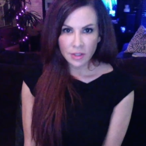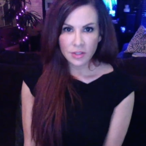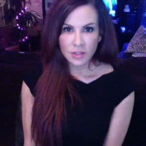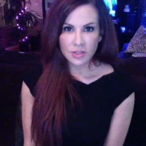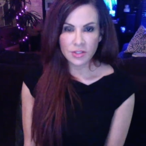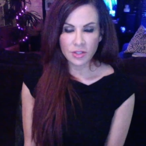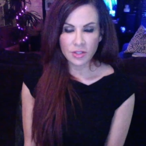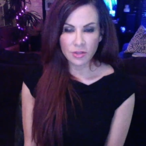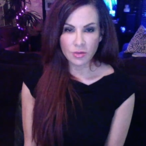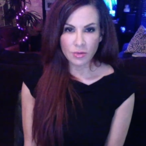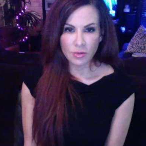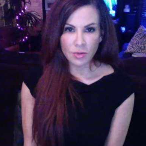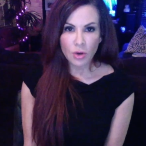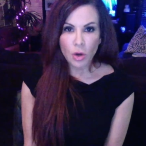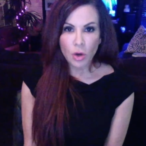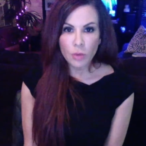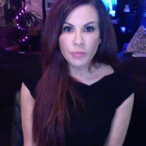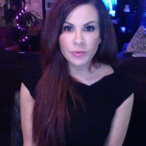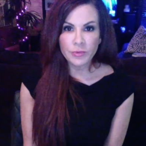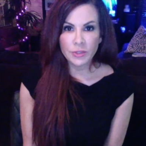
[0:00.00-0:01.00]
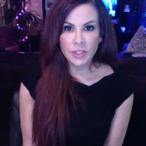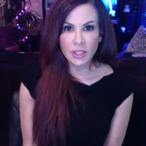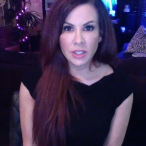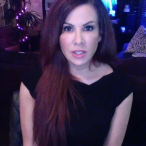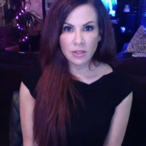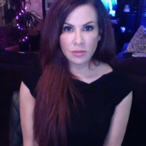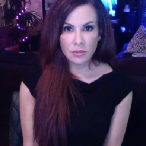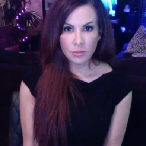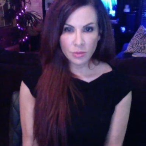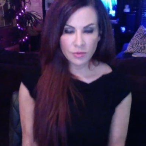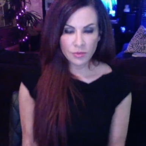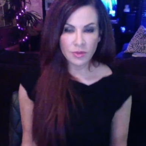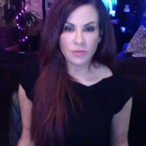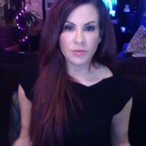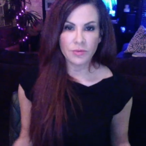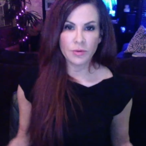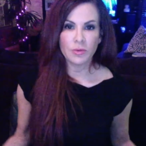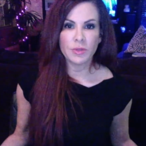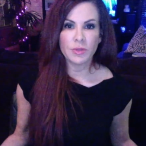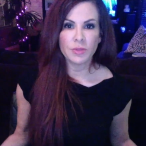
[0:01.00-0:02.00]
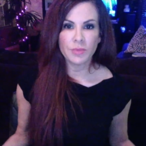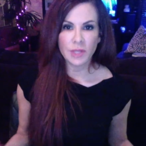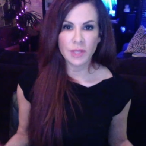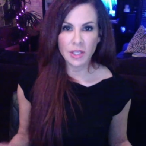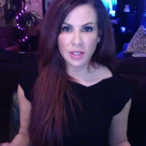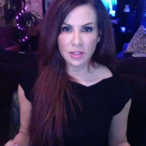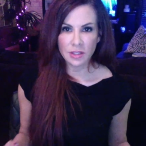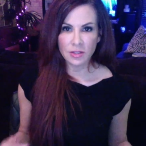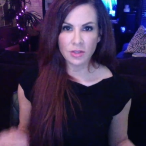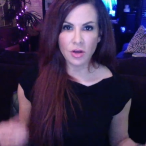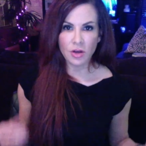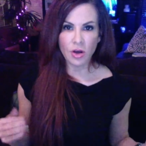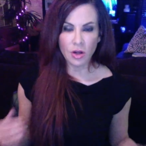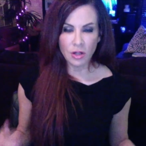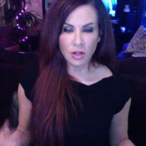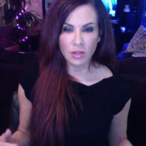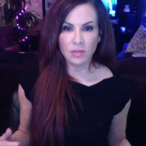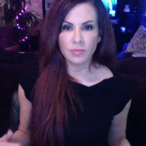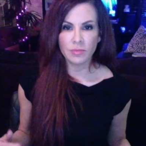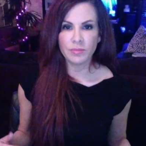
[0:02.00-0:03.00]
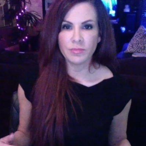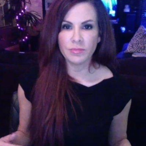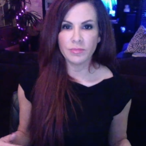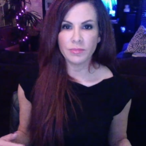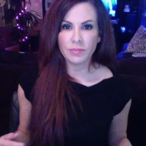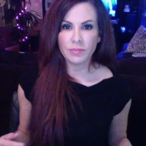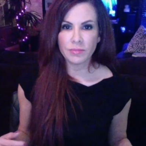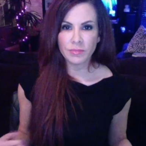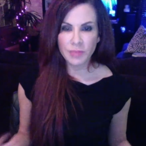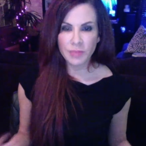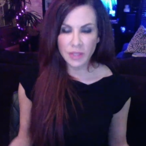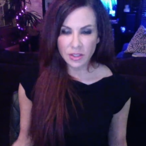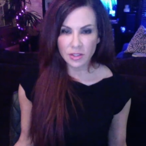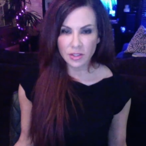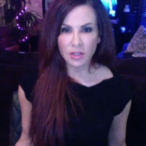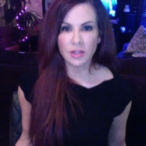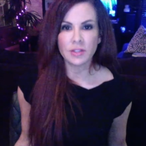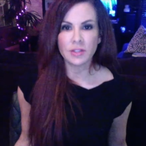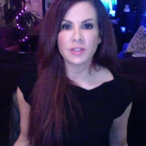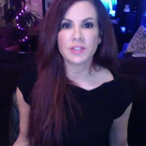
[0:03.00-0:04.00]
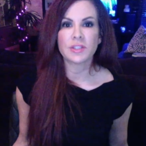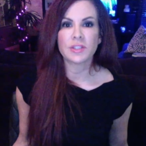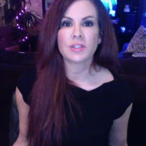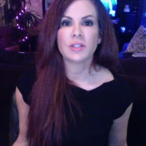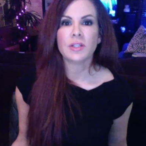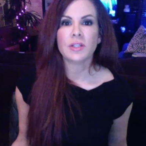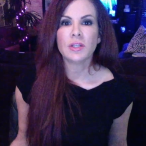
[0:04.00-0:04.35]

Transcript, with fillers: So hopefully, moving forward, we can all be adults,